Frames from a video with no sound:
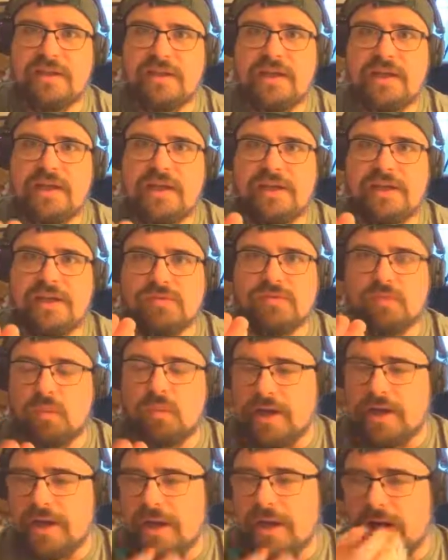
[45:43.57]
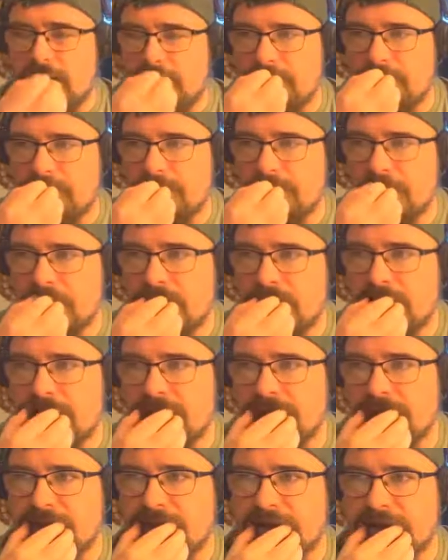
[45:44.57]
is what
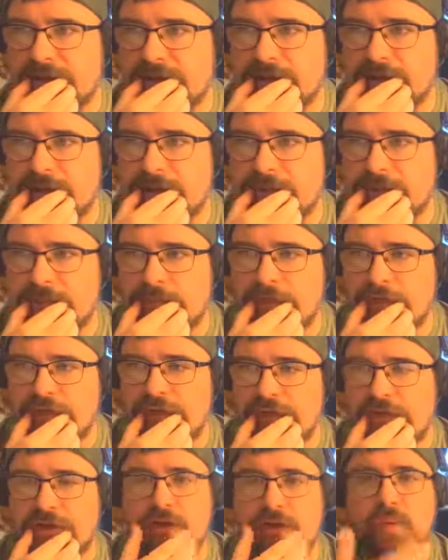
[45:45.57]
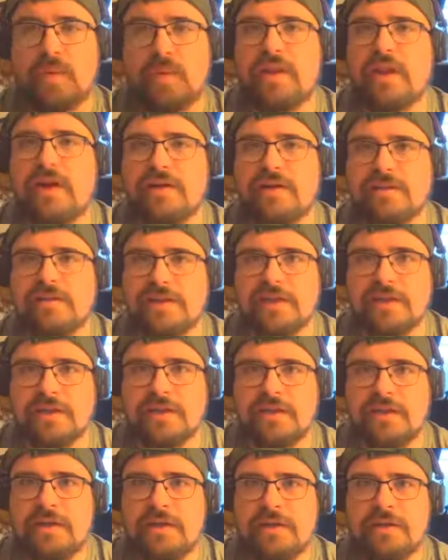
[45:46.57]
the movie Good Will Hunting.
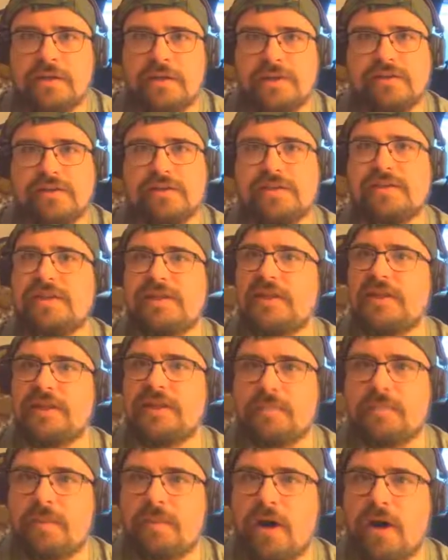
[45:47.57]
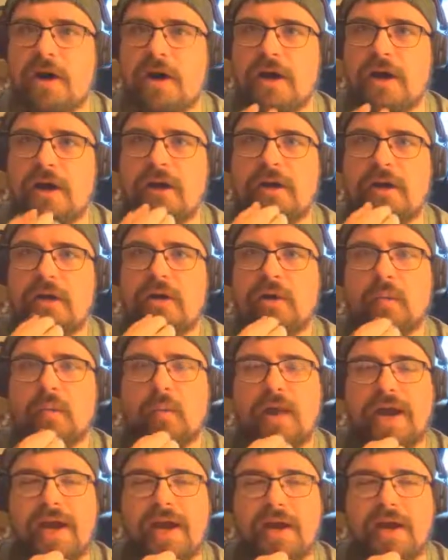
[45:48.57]
There's the scene in the bar
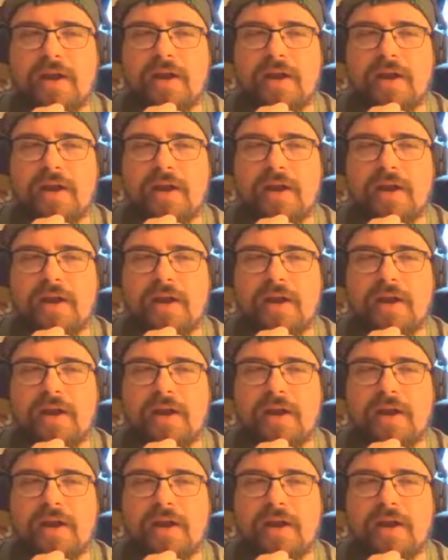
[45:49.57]
where